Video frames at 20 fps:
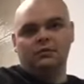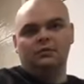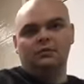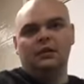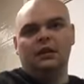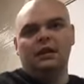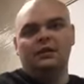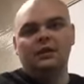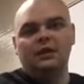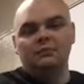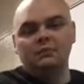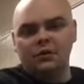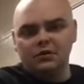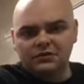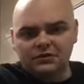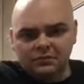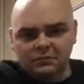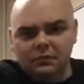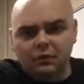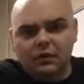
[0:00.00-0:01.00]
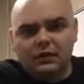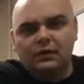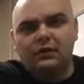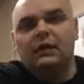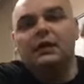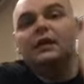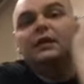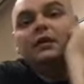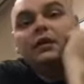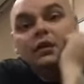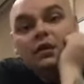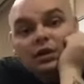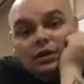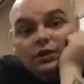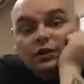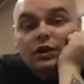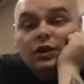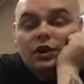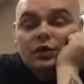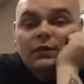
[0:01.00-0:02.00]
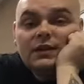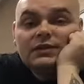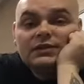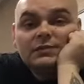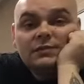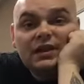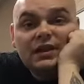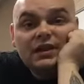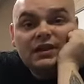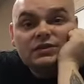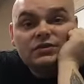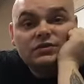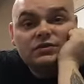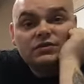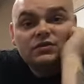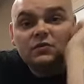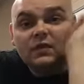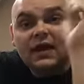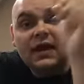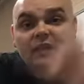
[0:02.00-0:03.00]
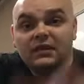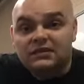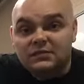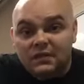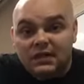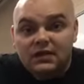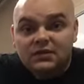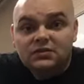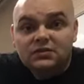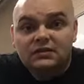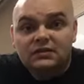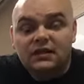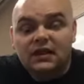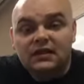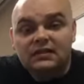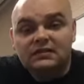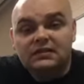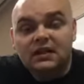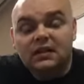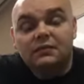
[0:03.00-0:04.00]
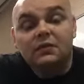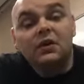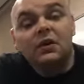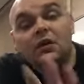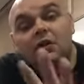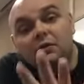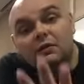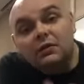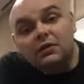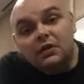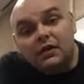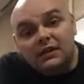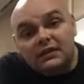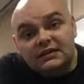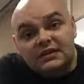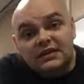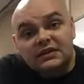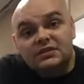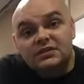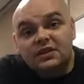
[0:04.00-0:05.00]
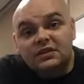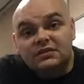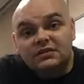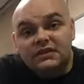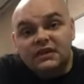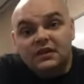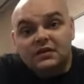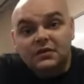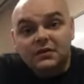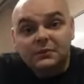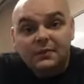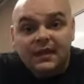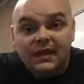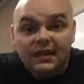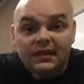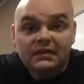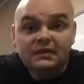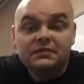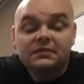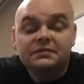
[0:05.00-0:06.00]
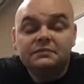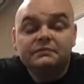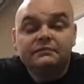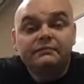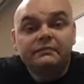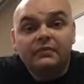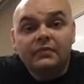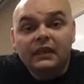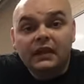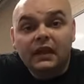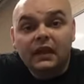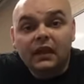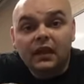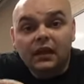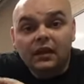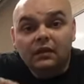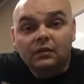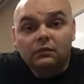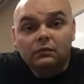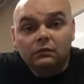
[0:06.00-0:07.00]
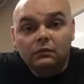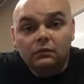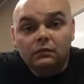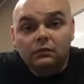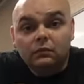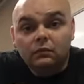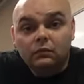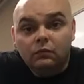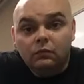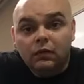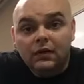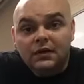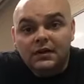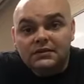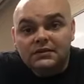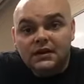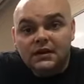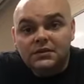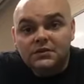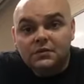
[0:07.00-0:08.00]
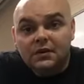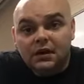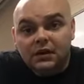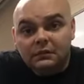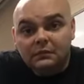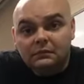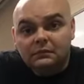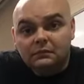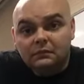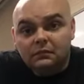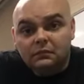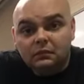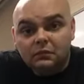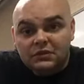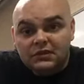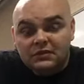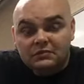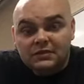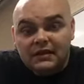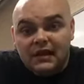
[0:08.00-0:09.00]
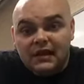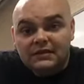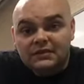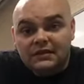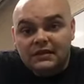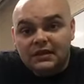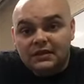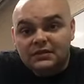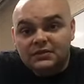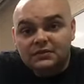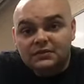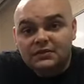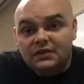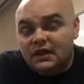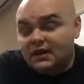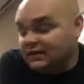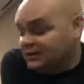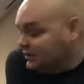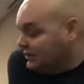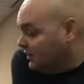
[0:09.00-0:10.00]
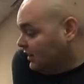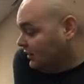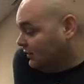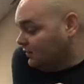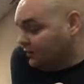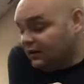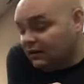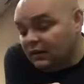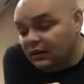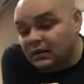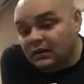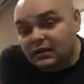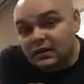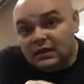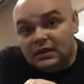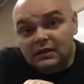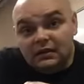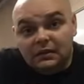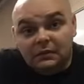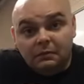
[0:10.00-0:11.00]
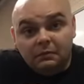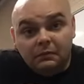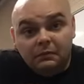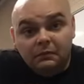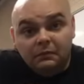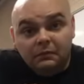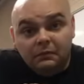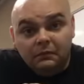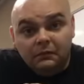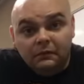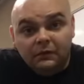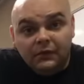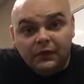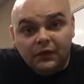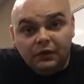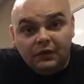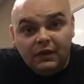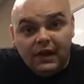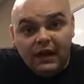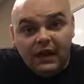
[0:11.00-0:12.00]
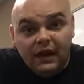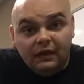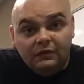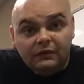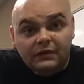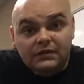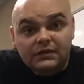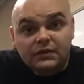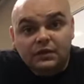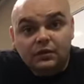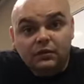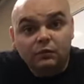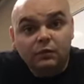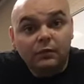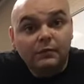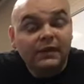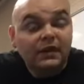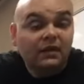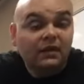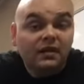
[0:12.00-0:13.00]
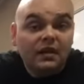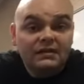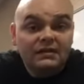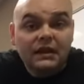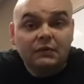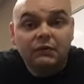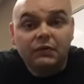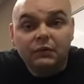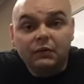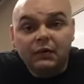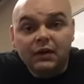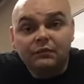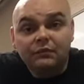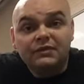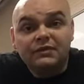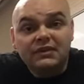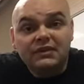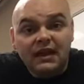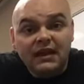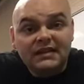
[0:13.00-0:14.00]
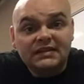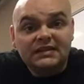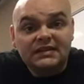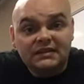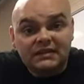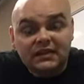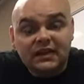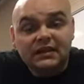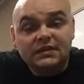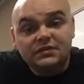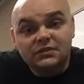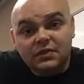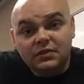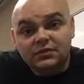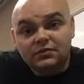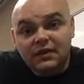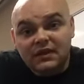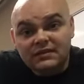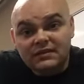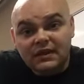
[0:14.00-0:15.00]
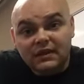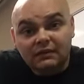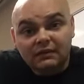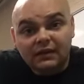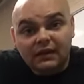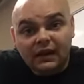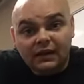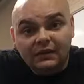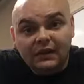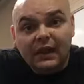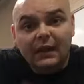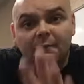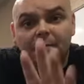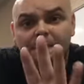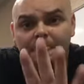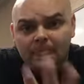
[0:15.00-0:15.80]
and I think most importantly, you're going to win some NSU swag, some NSU science stuff. We're talking t-shirts, stickers, pins. We're going to set you up with some nice NSU science stuff for you to have. And so we'll be in contact with the winner for sizes and address and everything like that.